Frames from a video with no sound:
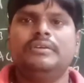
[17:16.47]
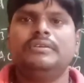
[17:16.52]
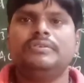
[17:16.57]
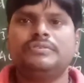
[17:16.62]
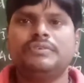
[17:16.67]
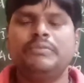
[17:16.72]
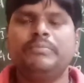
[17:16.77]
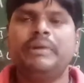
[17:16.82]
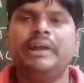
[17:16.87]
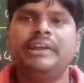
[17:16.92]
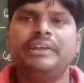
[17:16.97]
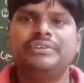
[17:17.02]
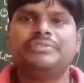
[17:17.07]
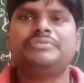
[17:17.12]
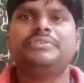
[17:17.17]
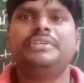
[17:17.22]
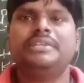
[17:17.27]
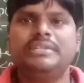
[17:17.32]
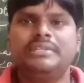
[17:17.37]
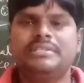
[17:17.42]
So my dear
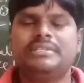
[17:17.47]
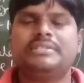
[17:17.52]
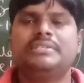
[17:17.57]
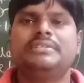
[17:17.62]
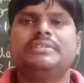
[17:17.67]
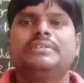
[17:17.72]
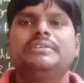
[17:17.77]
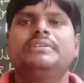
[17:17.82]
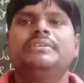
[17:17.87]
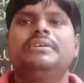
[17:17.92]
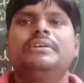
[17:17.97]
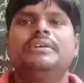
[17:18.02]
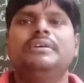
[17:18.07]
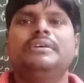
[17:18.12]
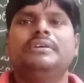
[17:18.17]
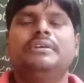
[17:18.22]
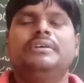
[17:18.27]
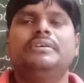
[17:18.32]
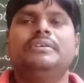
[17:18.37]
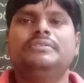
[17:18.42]
students,
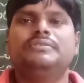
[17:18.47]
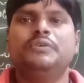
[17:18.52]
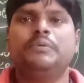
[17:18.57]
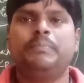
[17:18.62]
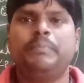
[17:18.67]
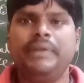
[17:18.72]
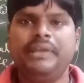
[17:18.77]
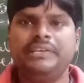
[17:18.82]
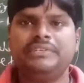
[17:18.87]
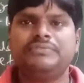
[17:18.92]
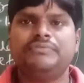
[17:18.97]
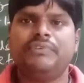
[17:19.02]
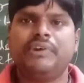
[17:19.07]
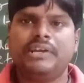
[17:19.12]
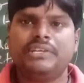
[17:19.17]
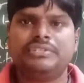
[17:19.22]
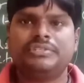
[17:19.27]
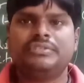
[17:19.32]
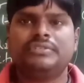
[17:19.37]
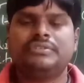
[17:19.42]
so please
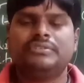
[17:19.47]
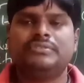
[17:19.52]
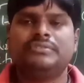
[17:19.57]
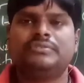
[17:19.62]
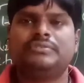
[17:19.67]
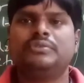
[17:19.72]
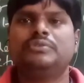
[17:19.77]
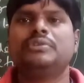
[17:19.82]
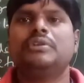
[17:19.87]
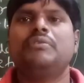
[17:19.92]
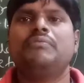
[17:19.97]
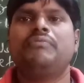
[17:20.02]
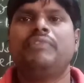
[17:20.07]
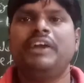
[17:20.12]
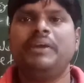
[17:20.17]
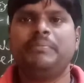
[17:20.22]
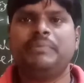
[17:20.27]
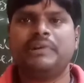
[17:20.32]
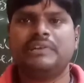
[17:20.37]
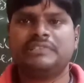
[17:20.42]
watch total
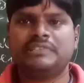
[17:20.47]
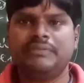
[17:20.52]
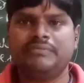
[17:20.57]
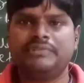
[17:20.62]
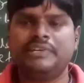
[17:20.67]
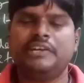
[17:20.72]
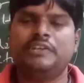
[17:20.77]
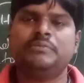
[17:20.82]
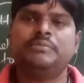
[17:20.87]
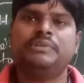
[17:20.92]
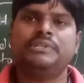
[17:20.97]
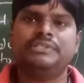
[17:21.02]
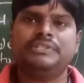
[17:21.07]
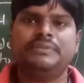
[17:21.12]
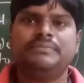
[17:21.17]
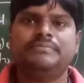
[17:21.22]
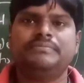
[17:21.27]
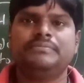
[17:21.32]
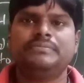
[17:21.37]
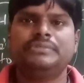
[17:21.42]
5 parts of
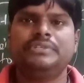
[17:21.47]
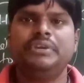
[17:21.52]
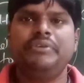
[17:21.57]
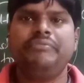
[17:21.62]
tautomerism.